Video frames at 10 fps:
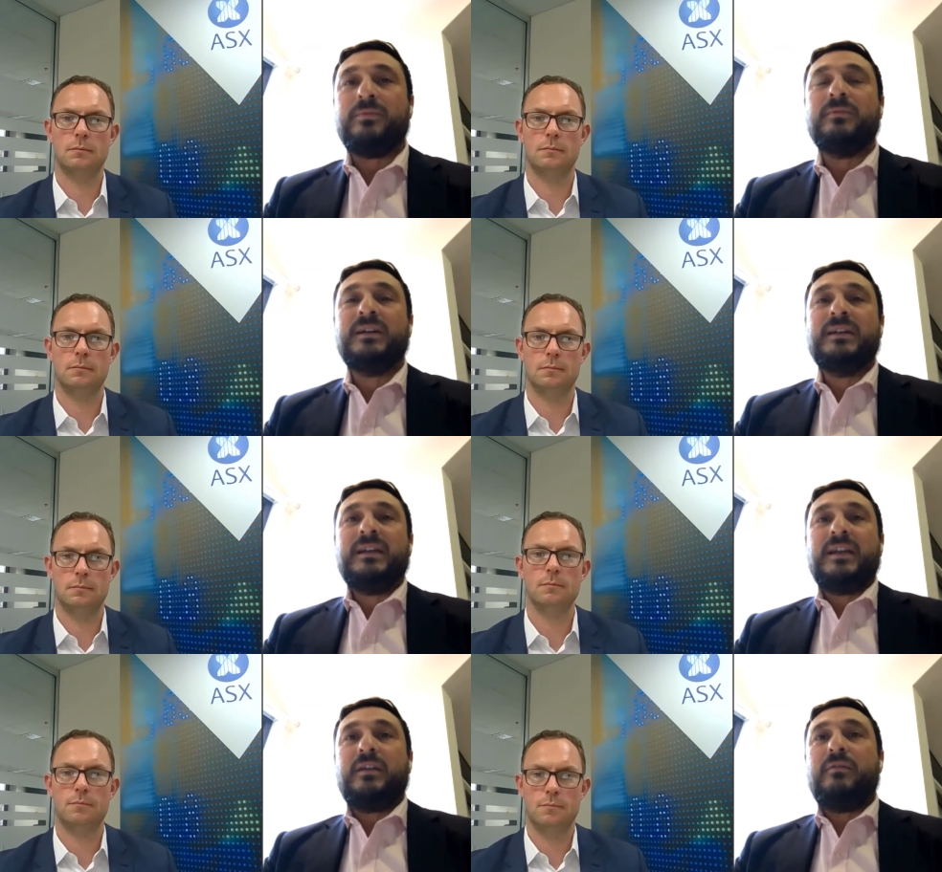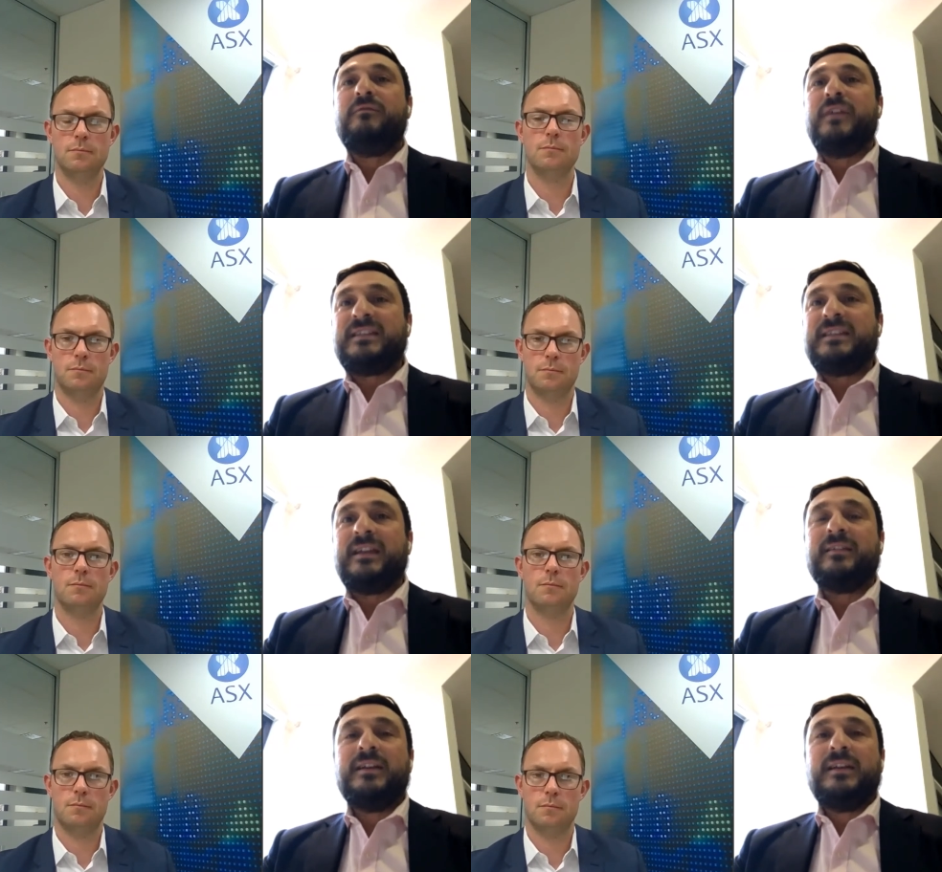Speaker 1: people, you know,
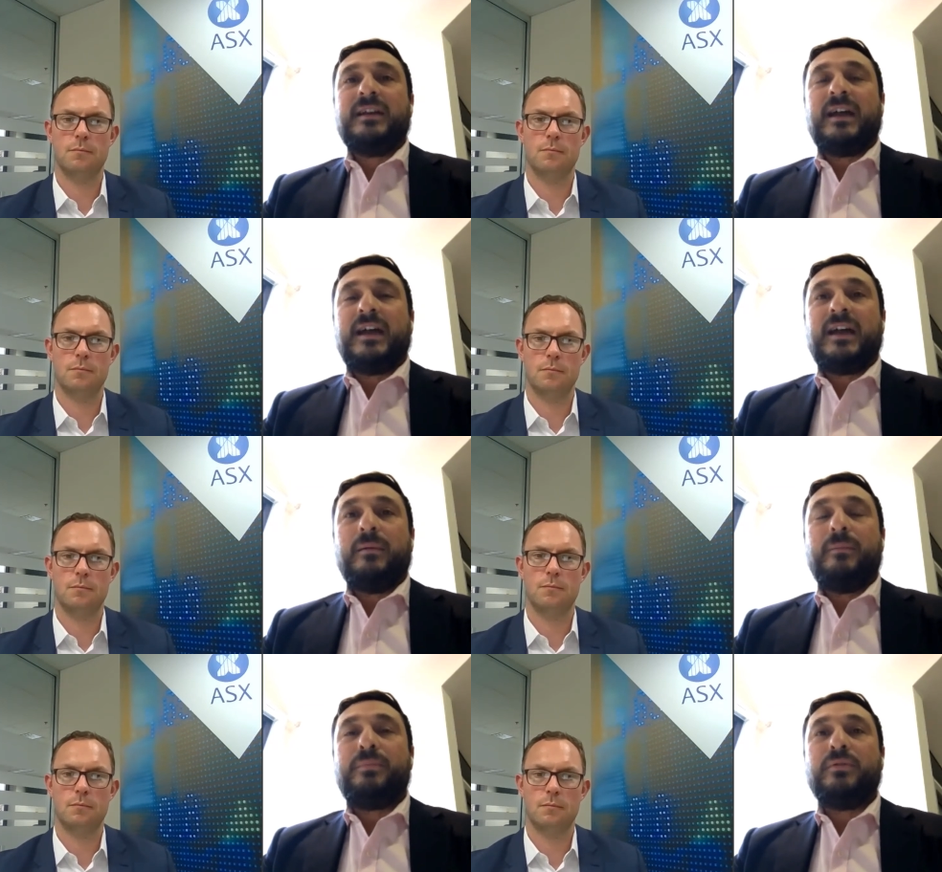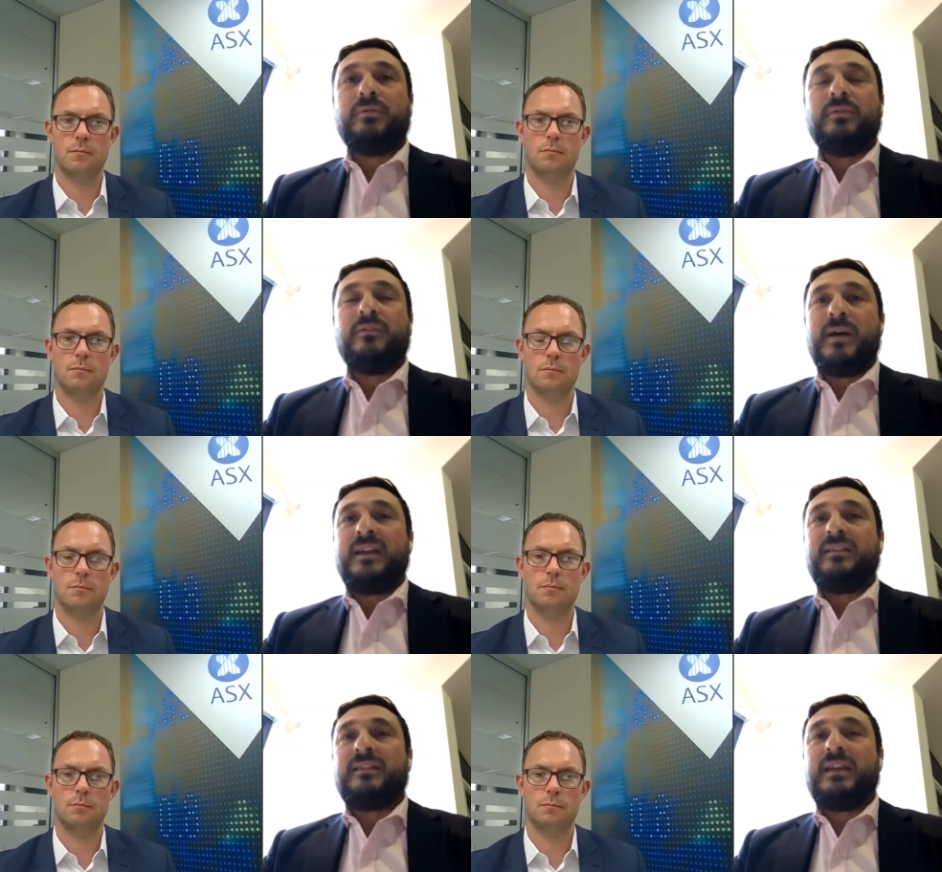investing uh, a pool of
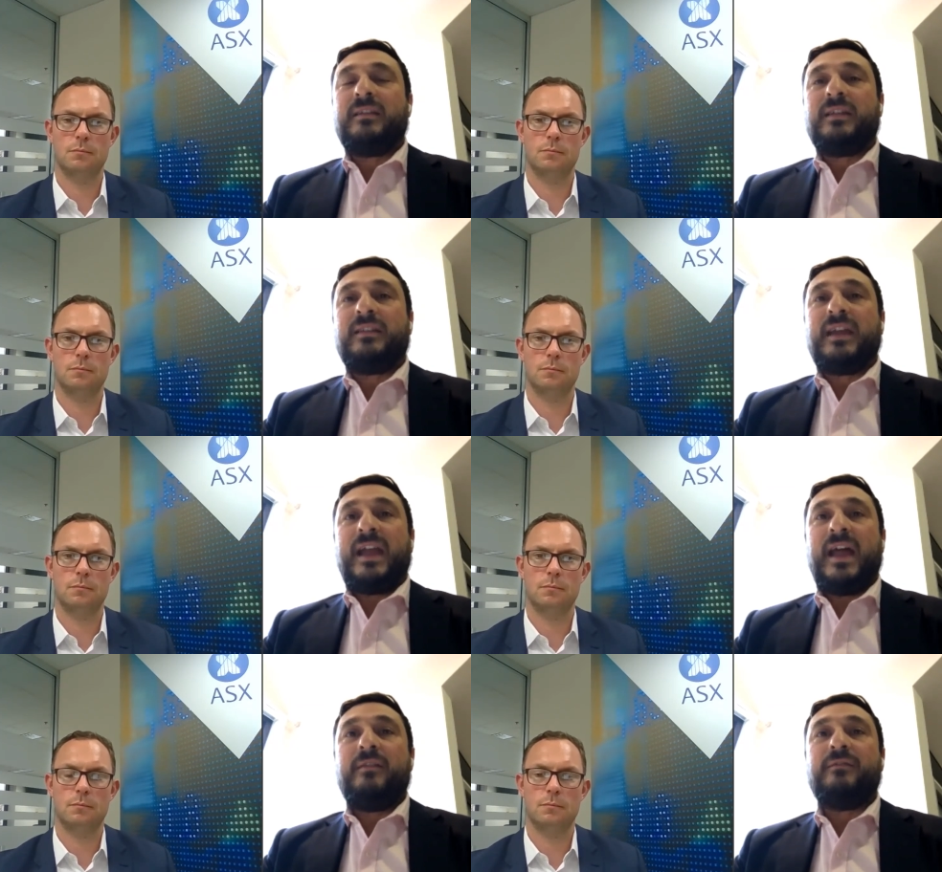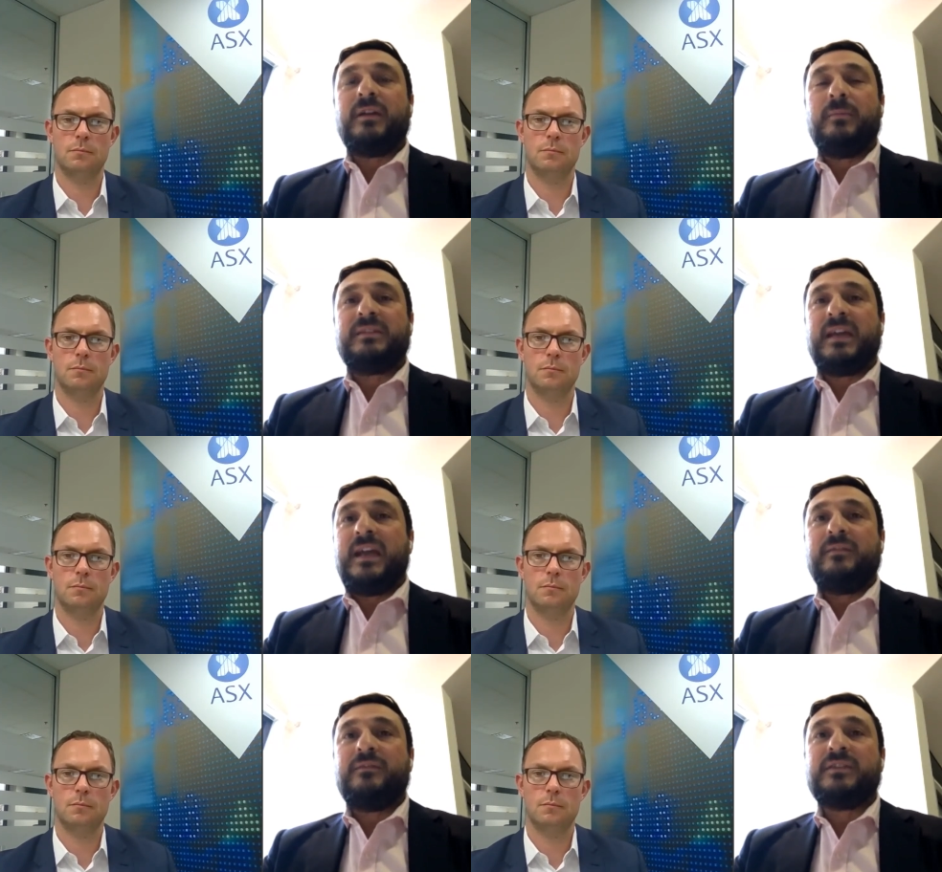money that, that they have
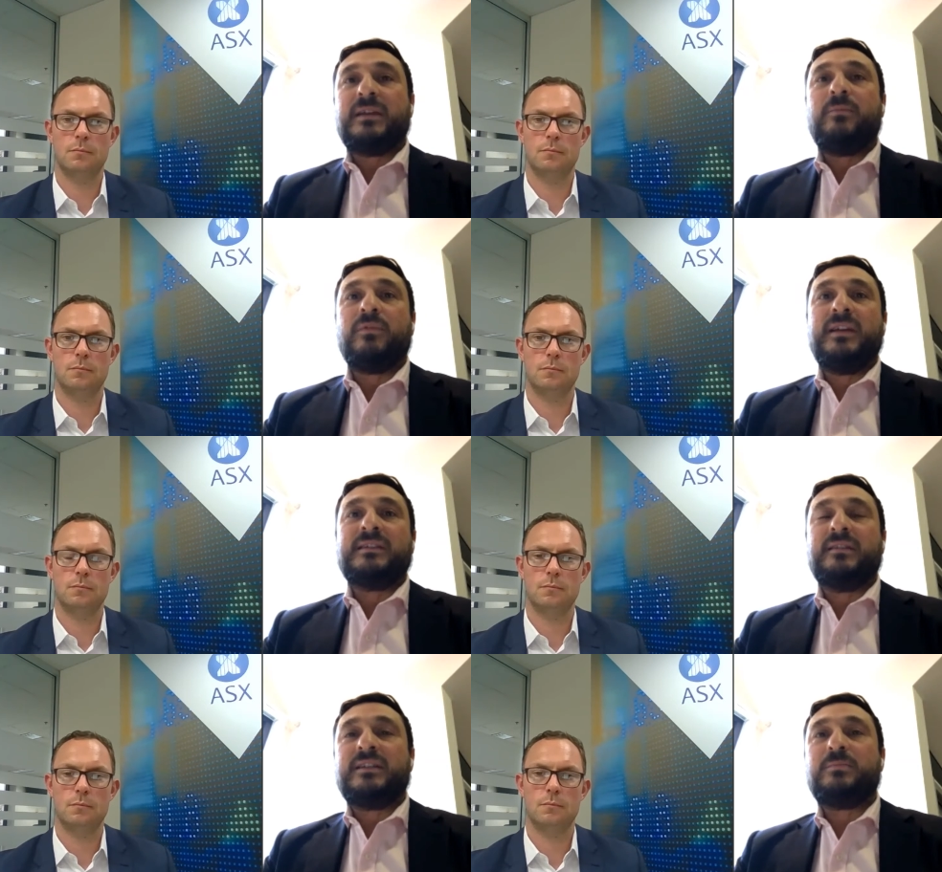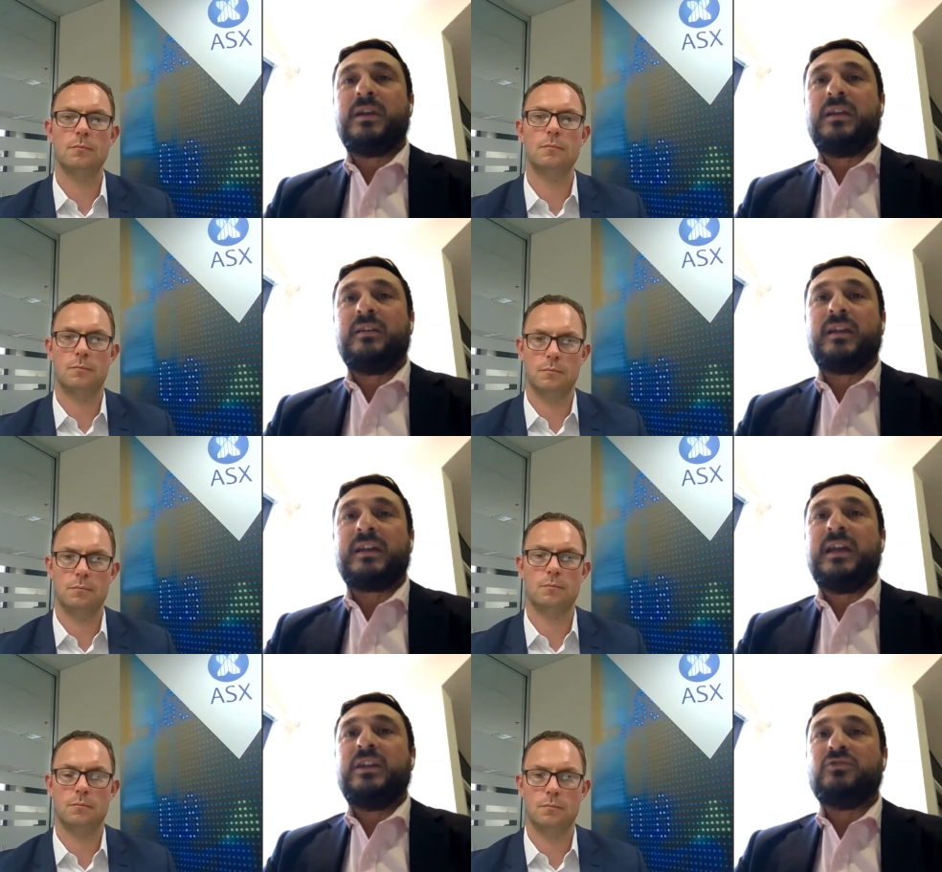obtained for some reason has been a,
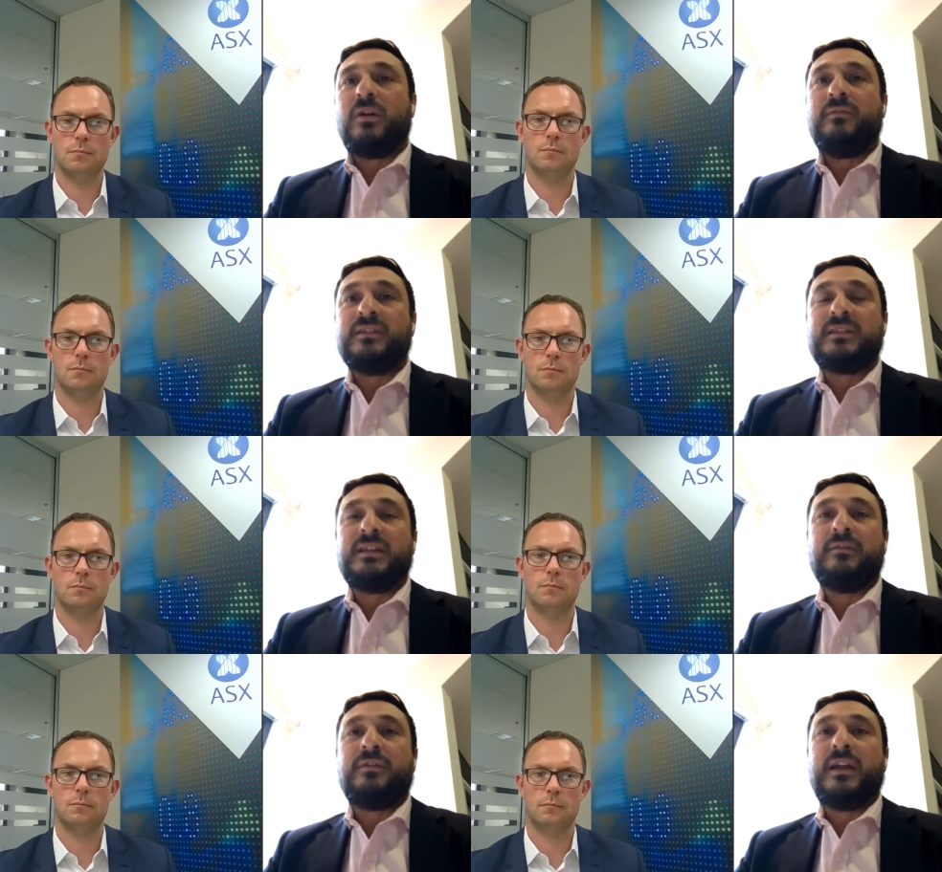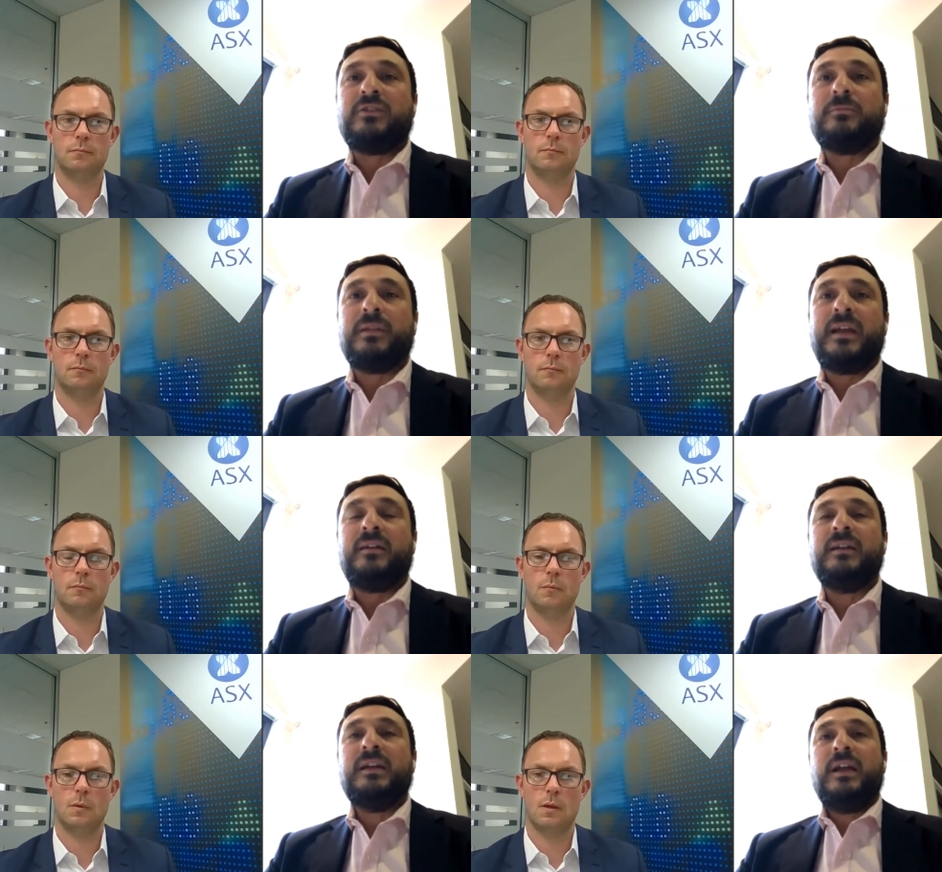a key driver to see a financial planner.